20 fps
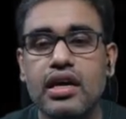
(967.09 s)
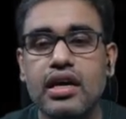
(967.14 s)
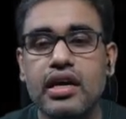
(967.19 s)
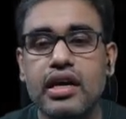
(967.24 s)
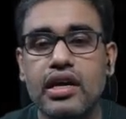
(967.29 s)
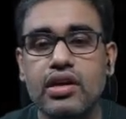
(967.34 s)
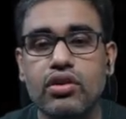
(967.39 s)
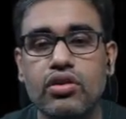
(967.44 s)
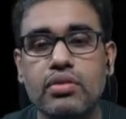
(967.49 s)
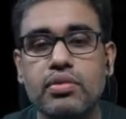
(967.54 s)

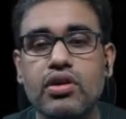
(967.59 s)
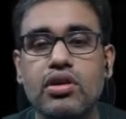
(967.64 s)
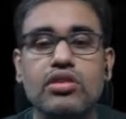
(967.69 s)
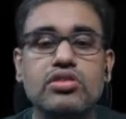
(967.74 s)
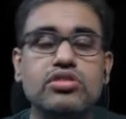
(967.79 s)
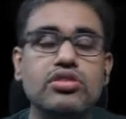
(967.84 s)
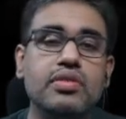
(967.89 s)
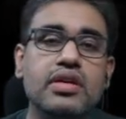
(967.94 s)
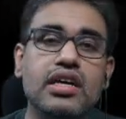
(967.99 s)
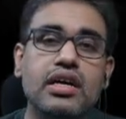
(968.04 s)
it could be
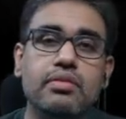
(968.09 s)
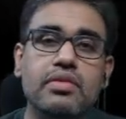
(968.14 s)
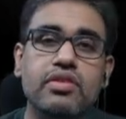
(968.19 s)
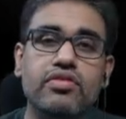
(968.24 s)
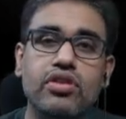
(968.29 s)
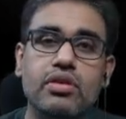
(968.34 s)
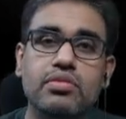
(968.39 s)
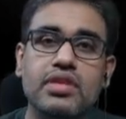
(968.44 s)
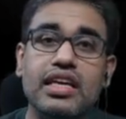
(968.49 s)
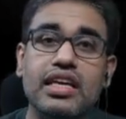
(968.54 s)
also be coming
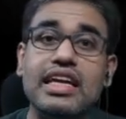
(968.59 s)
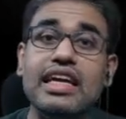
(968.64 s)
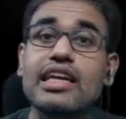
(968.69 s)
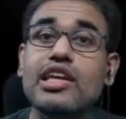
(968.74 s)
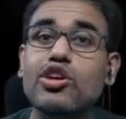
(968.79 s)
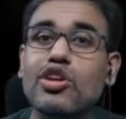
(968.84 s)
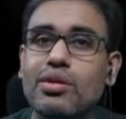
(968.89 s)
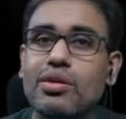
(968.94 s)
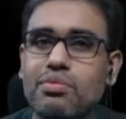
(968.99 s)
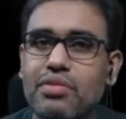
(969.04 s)
from the
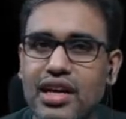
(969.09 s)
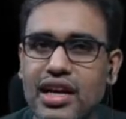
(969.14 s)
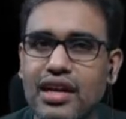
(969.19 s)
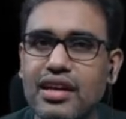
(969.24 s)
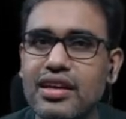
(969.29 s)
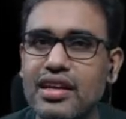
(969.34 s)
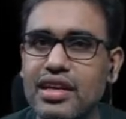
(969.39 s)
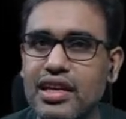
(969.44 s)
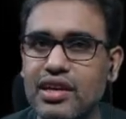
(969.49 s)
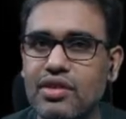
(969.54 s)
iliolumbar
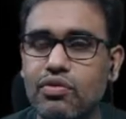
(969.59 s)
artery,